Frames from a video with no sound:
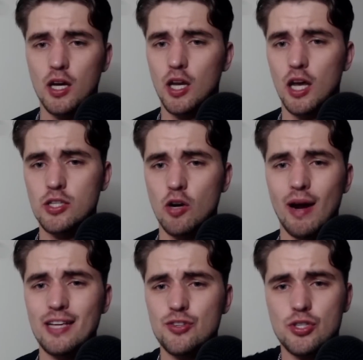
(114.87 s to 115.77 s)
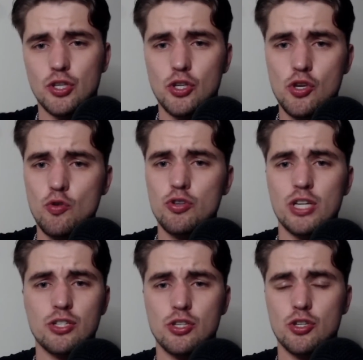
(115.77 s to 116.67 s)
Glasgow Rangers is a huge
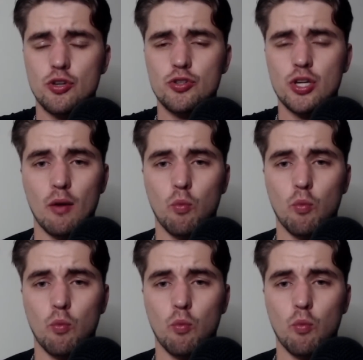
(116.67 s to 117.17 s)
institution.